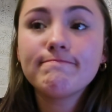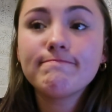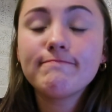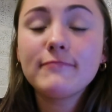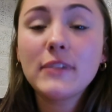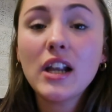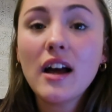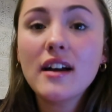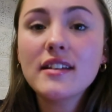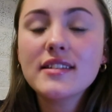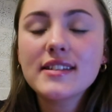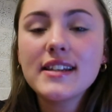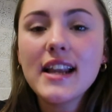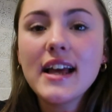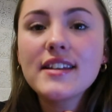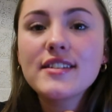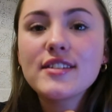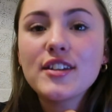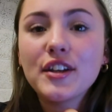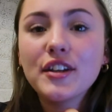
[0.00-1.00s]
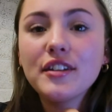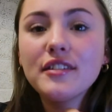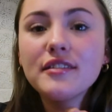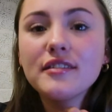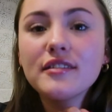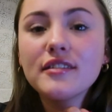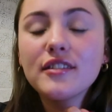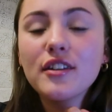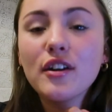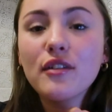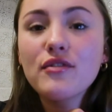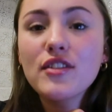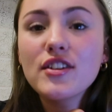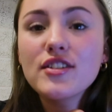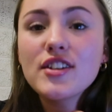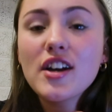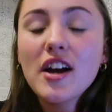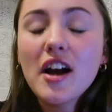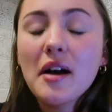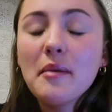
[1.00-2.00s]
last lesson of the
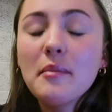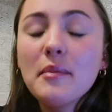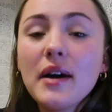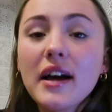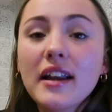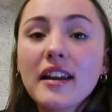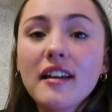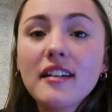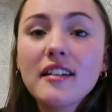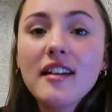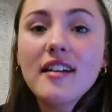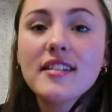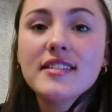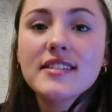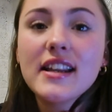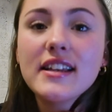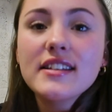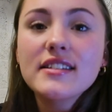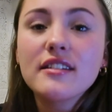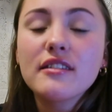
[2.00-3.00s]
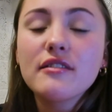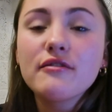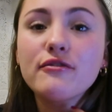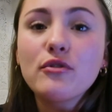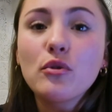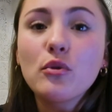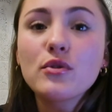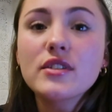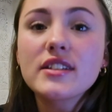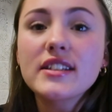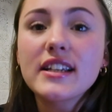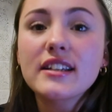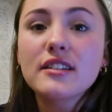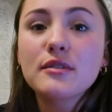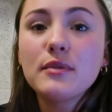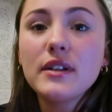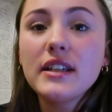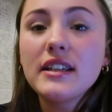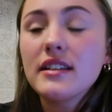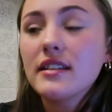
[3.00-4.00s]
term and our last lesson for 6
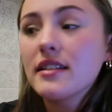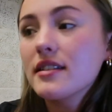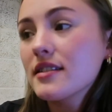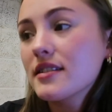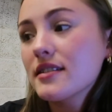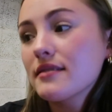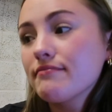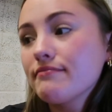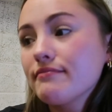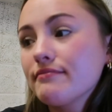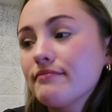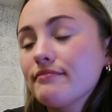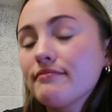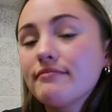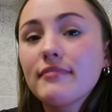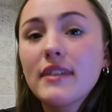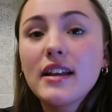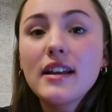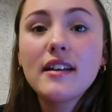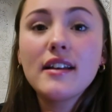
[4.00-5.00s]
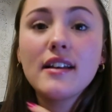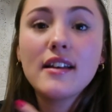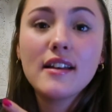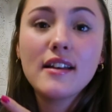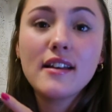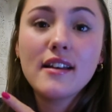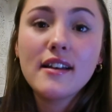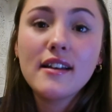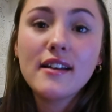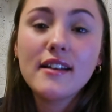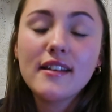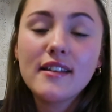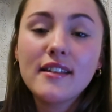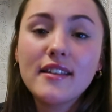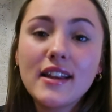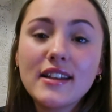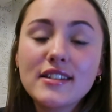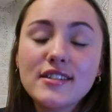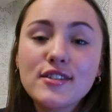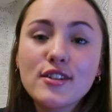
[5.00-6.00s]
weeks.
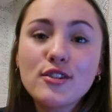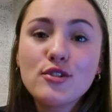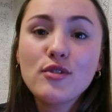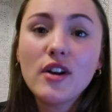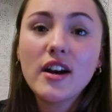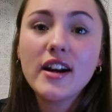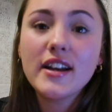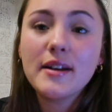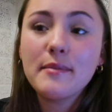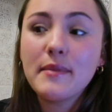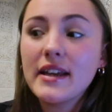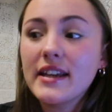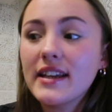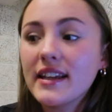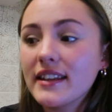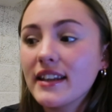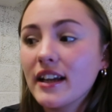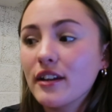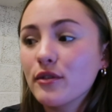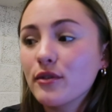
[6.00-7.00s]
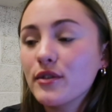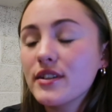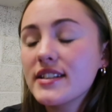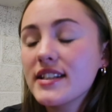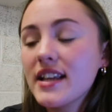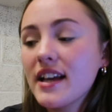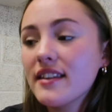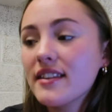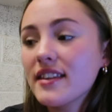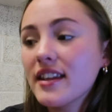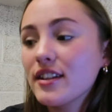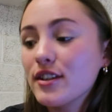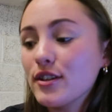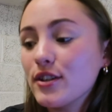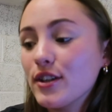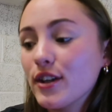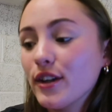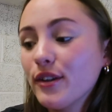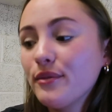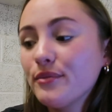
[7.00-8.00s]
That's the dryer making that noise there,
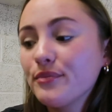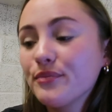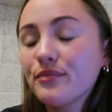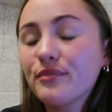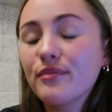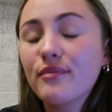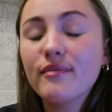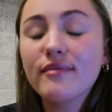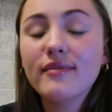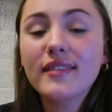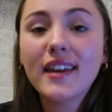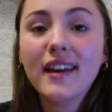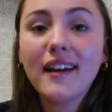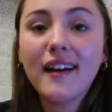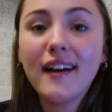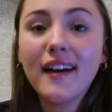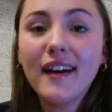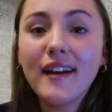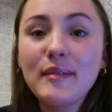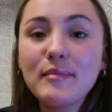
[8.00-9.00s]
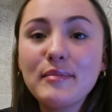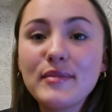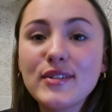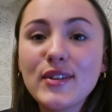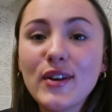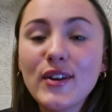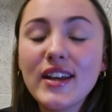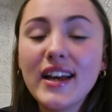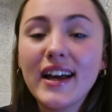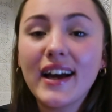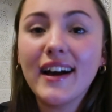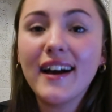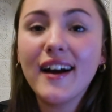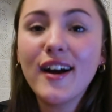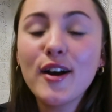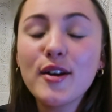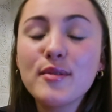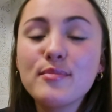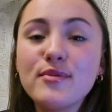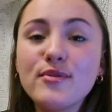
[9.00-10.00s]
thank you. So yeah, I
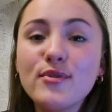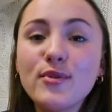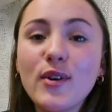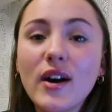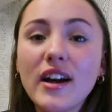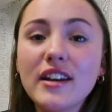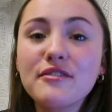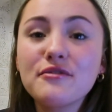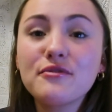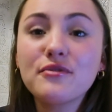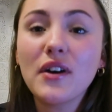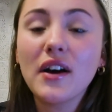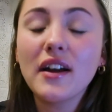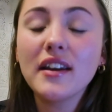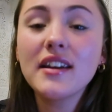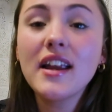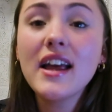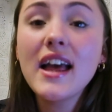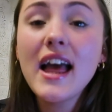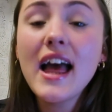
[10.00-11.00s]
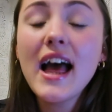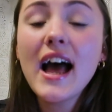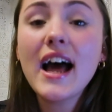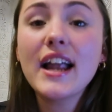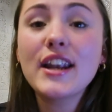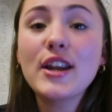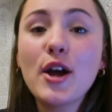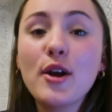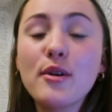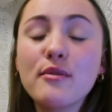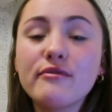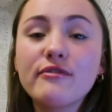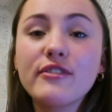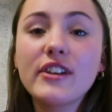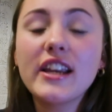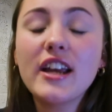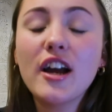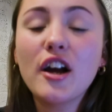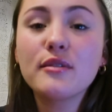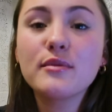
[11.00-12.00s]
hope you all had fun, and
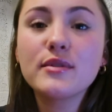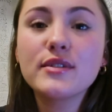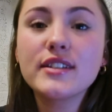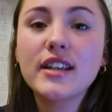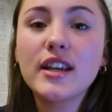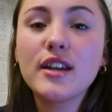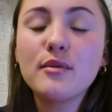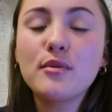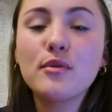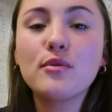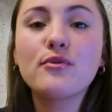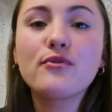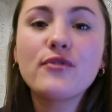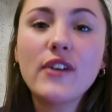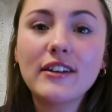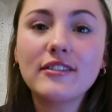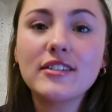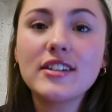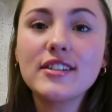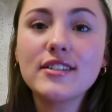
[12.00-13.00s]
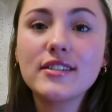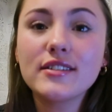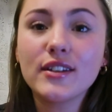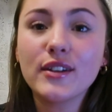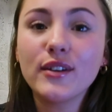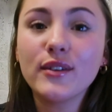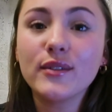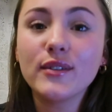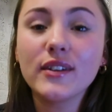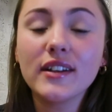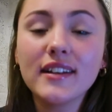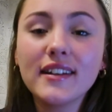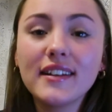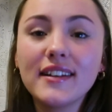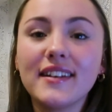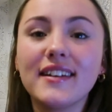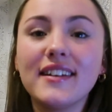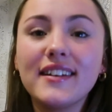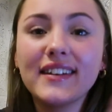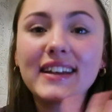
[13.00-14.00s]
hopefully I will see you all very soon.
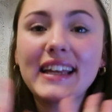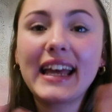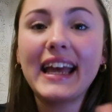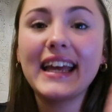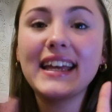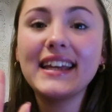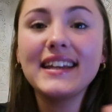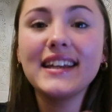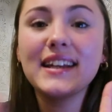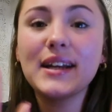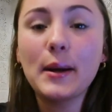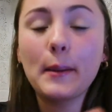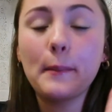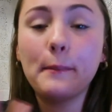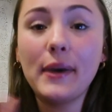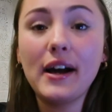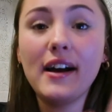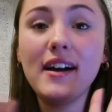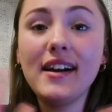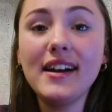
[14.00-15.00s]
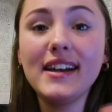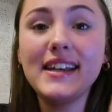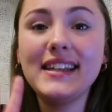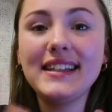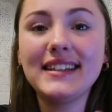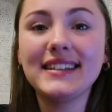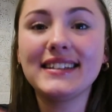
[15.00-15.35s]
Okay, bye.